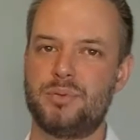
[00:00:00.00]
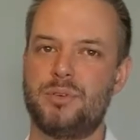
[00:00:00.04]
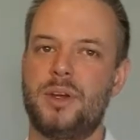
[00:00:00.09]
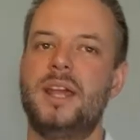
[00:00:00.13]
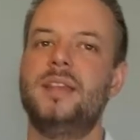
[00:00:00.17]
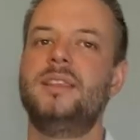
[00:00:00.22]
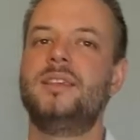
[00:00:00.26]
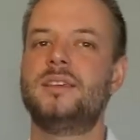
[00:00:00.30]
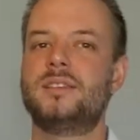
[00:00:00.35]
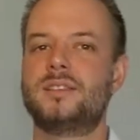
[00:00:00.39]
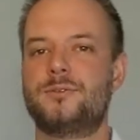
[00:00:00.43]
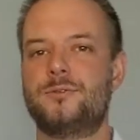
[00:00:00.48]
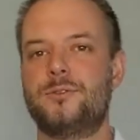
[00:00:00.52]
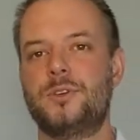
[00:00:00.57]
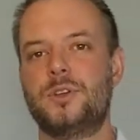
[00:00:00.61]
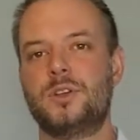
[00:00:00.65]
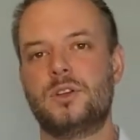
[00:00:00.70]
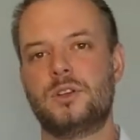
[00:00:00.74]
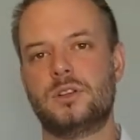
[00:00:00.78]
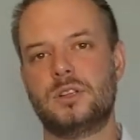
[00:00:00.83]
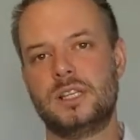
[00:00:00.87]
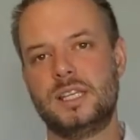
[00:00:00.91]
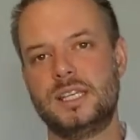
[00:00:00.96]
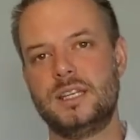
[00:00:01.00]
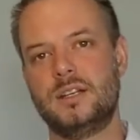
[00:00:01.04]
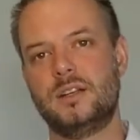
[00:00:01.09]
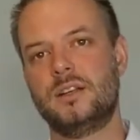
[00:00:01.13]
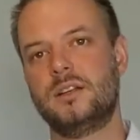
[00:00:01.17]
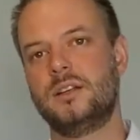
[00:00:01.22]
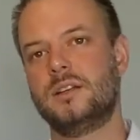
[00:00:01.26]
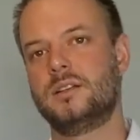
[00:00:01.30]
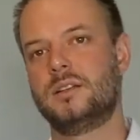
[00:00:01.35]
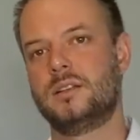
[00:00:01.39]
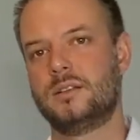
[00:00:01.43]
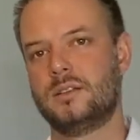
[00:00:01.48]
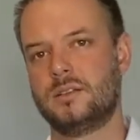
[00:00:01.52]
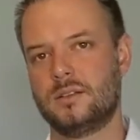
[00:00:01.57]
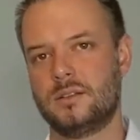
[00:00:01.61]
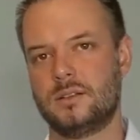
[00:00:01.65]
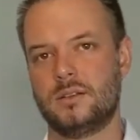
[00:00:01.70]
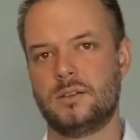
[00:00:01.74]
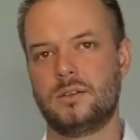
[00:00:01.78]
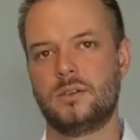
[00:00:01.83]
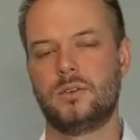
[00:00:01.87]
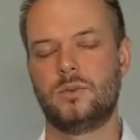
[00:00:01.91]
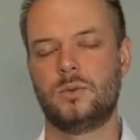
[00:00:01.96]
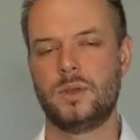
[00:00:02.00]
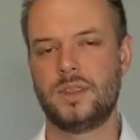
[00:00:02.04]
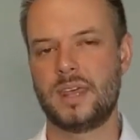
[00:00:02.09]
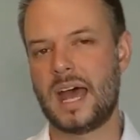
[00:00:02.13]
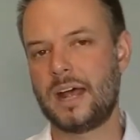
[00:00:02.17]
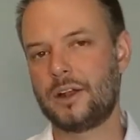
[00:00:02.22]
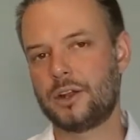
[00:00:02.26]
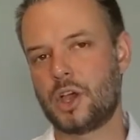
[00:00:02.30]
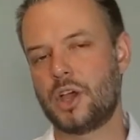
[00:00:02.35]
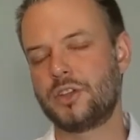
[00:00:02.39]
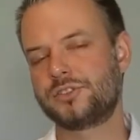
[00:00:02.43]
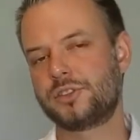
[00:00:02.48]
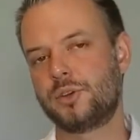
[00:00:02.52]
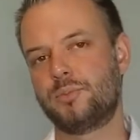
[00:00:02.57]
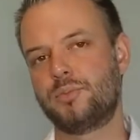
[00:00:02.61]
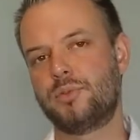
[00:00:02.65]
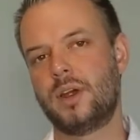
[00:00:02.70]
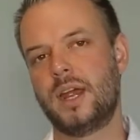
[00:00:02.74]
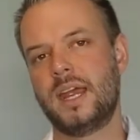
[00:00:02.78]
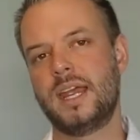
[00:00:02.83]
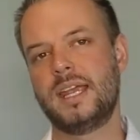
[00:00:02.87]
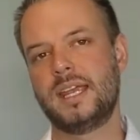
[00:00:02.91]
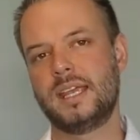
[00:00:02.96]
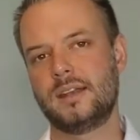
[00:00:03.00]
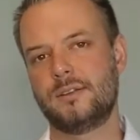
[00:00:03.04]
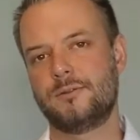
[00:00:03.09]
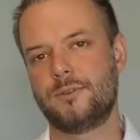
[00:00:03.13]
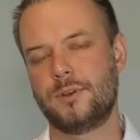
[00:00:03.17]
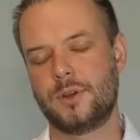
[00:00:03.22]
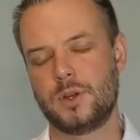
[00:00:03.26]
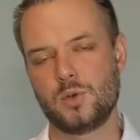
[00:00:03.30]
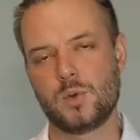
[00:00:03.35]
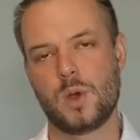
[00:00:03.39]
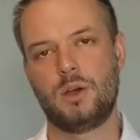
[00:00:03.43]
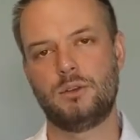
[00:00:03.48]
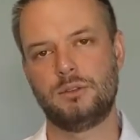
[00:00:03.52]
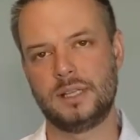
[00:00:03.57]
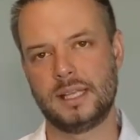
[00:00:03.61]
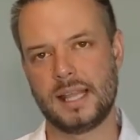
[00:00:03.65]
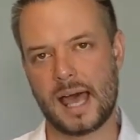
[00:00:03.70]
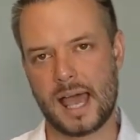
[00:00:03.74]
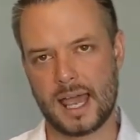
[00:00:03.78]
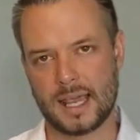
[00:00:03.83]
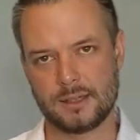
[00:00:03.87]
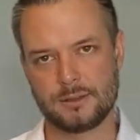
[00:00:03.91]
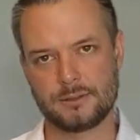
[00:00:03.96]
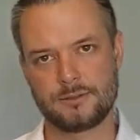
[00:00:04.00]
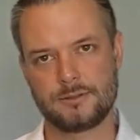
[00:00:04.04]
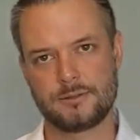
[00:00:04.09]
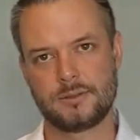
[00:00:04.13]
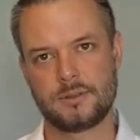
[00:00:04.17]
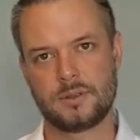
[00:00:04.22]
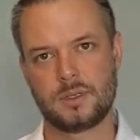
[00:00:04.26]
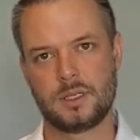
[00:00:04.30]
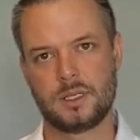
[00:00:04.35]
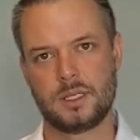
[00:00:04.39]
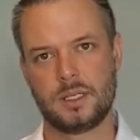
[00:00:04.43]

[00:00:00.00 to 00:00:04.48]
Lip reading: to pray this for your leader without also praying it for your own life.